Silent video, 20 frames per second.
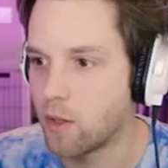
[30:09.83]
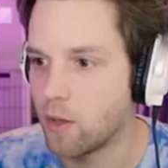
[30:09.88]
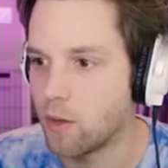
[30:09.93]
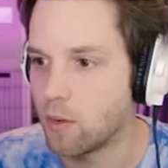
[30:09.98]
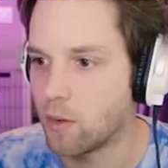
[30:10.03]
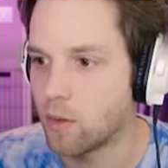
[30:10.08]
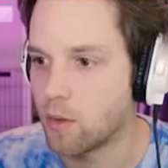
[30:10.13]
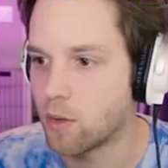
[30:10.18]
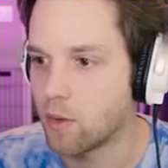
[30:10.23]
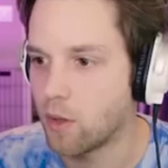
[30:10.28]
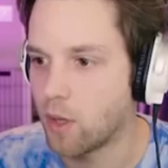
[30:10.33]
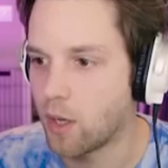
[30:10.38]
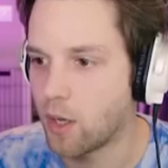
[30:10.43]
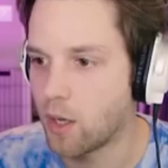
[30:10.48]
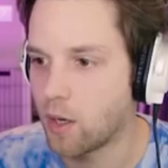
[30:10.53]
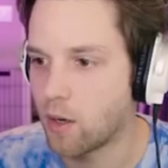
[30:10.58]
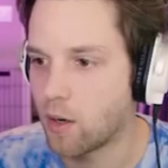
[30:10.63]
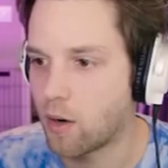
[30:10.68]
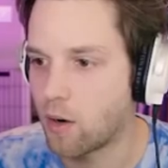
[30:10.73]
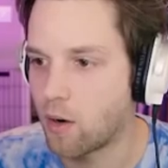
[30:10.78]
Dude,
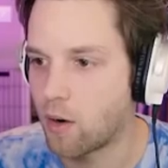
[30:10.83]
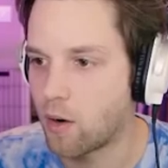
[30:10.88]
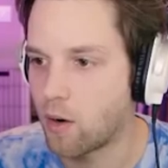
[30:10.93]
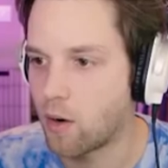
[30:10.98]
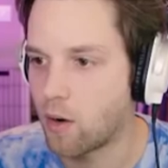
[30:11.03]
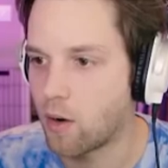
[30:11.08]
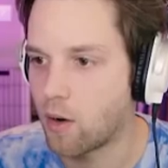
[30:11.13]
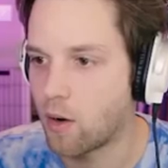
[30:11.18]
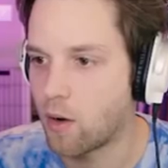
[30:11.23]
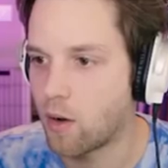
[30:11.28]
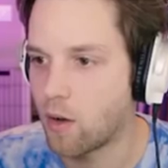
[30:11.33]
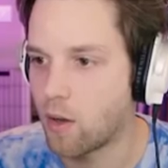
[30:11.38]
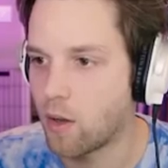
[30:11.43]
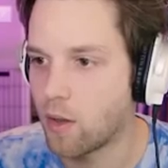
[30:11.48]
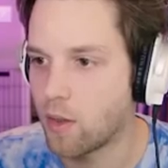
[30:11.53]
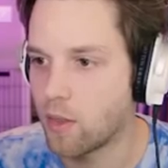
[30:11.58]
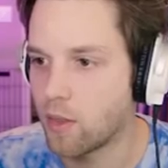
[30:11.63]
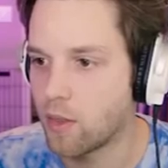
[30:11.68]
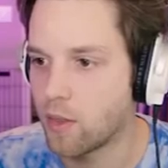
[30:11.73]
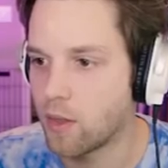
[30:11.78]
look at...
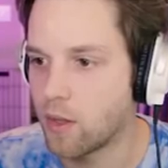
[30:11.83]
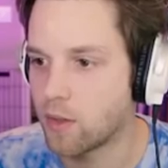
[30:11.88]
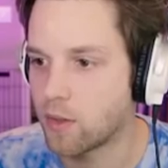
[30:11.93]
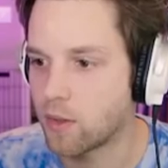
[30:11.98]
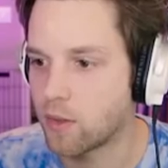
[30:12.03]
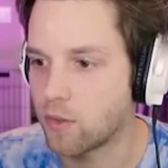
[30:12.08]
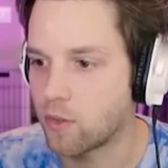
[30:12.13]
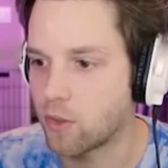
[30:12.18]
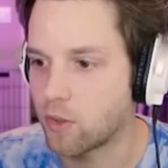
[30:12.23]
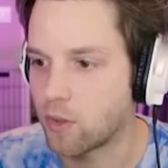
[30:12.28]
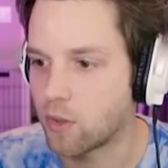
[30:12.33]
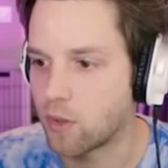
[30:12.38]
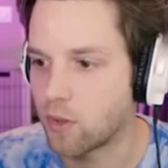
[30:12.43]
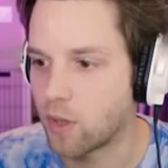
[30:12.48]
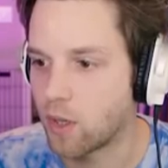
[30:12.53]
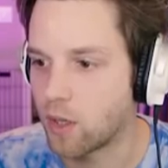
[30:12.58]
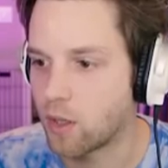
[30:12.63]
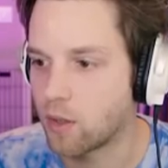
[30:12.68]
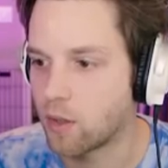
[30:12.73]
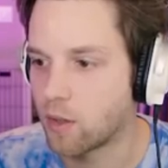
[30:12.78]
This is just
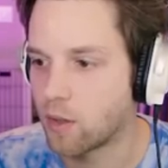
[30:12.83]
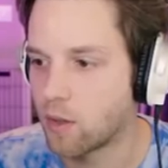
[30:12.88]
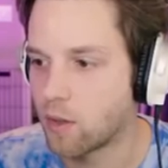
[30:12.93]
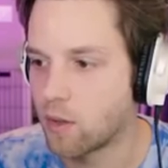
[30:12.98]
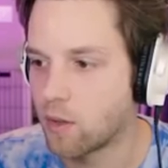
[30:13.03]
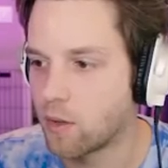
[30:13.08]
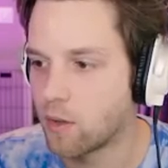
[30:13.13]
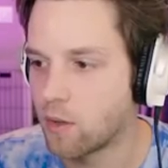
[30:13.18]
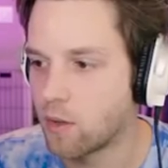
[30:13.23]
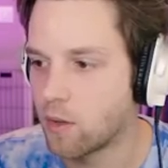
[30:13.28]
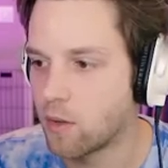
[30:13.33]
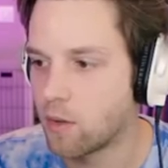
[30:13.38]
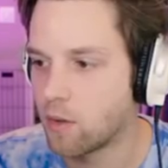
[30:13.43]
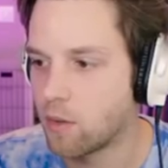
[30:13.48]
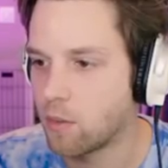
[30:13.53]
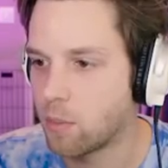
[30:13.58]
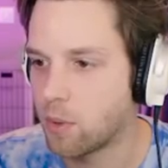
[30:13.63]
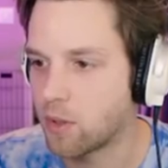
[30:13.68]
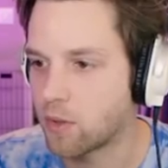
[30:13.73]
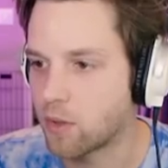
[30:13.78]
insane.
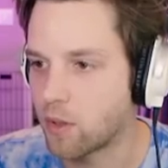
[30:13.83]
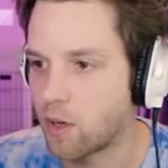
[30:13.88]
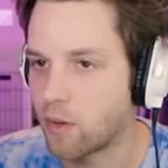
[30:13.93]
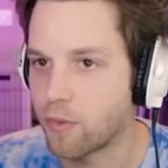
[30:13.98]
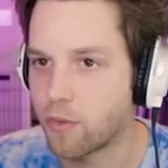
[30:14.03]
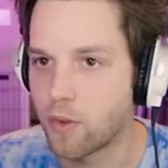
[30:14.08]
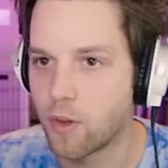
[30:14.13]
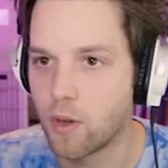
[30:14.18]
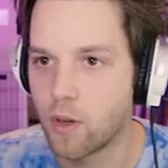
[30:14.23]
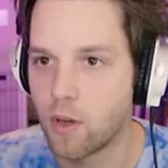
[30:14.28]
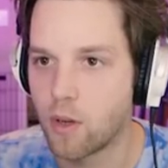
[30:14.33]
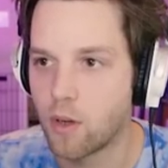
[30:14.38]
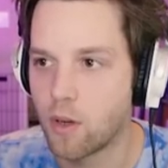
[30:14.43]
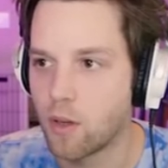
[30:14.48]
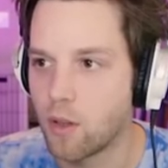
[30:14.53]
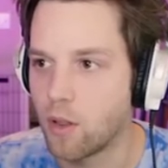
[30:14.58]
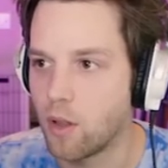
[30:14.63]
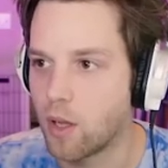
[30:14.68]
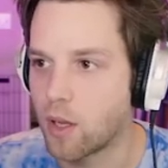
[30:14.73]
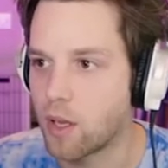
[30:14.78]
Piss off.
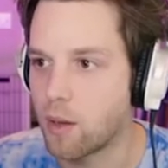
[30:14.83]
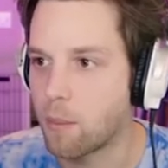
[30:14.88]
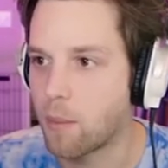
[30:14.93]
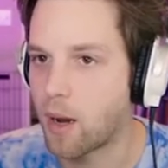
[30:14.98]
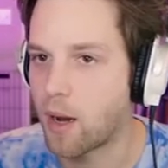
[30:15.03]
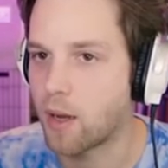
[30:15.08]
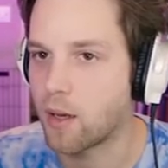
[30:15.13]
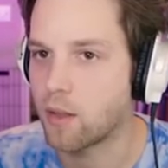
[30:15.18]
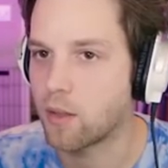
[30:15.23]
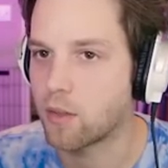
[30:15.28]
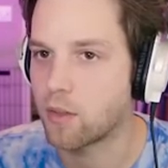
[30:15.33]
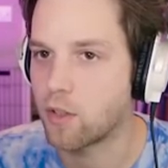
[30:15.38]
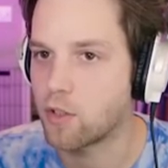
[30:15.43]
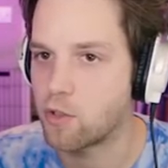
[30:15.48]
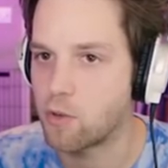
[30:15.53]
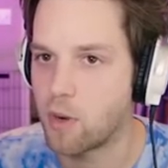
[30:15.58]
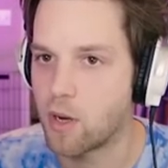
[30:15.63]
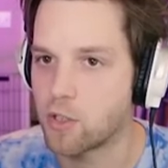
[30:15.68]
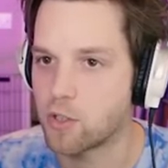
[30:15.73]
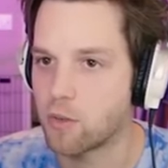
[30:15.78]
Look at my
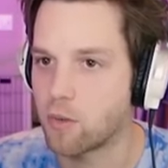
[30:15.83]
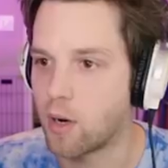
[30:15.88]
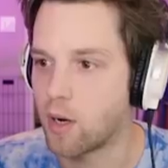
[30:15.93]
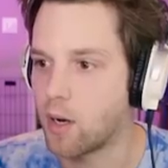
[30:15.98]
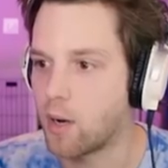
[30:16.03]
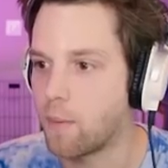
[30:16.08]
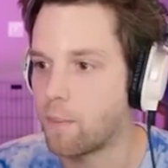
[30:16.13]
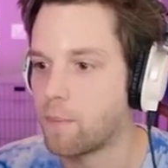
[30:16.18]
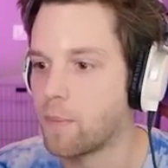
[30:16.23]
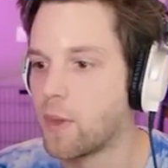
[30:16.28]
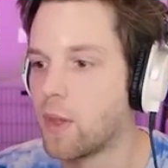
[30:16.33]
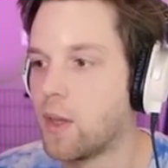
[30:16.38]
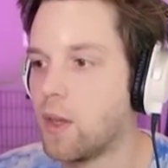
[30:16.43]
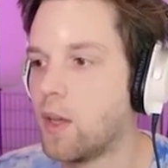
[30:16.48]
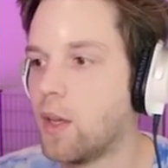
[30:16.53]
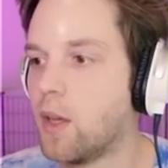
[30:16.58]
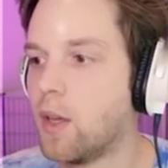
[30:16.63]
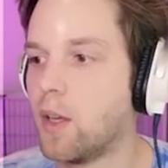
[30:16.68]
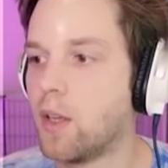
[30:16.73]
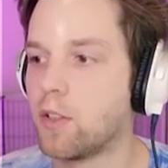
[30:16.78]
situation right now.
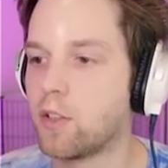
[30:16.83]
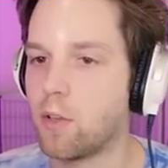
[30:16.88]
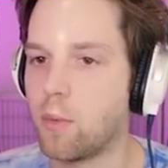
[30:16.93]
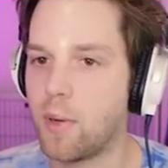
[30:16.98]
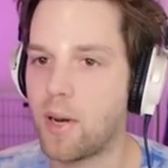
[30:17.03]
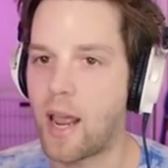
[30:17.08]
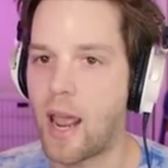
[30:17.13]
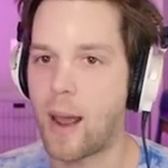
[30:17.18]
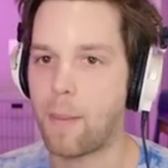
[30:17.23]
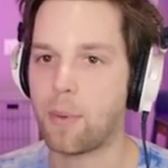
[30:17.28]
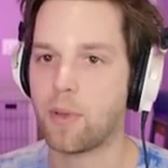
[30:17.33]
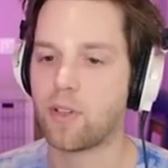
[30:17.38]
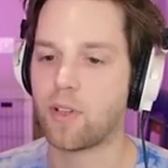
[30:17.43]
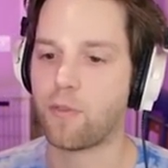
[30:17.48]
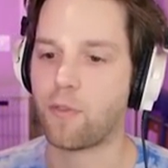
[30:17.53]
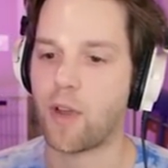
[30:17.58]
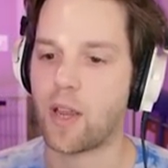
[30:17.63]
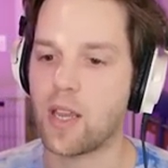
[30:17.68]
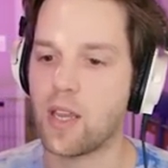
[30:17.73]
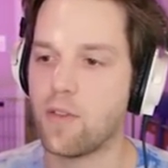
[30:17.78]
So what happens
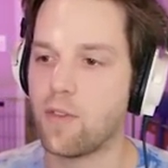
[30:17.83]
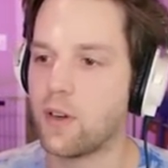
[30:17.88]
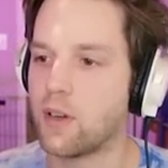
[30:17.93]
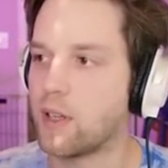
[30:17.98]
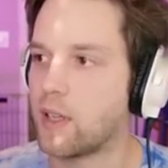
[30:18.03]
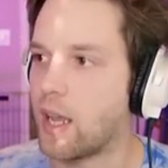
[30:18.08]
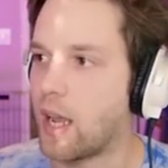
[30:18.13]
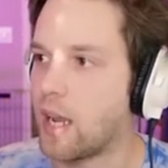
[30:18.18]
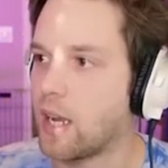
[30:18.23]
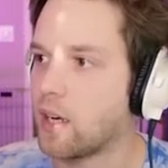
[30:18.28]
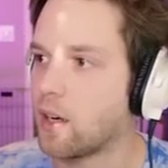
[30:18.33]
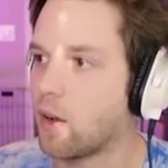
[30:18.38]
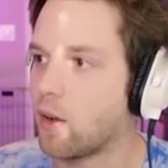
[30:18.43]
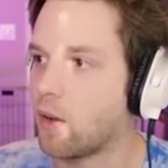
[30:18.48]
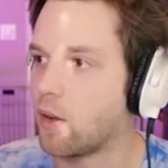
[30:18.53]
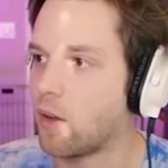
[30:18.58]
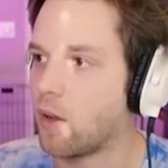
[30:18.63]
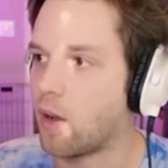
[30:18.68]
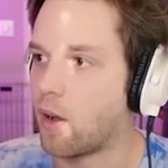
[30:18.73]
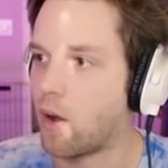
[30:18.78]
if I even gain
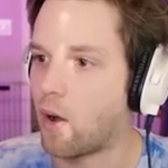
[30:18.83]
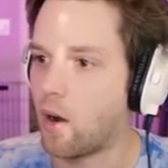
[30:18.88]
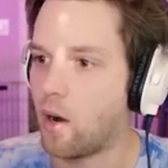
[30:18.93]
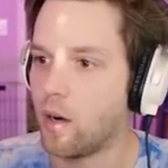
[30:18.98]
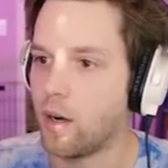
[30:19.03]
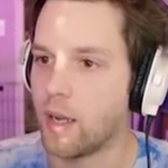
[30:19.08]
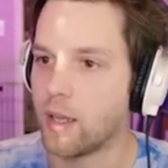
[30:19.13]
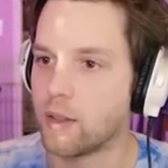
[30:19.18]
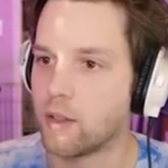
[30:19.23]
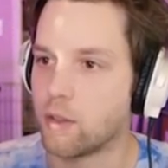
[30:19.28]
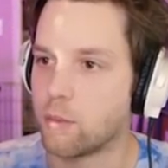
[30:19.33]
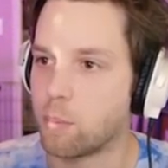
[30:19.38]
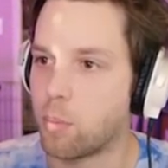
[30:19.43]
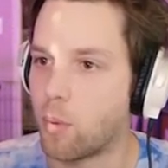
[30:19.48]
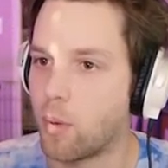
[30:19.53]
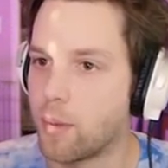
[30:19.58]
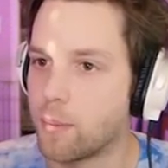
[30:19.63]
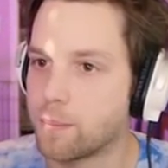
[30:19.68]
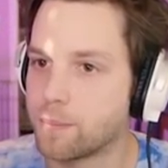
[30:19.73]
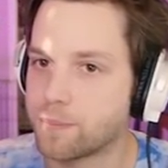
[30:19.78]
a, a heart at this
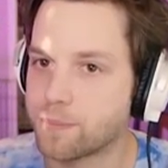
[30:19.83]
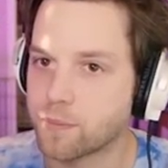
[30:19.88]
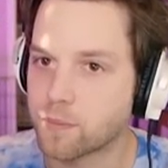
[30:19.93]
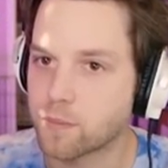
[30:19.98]
point?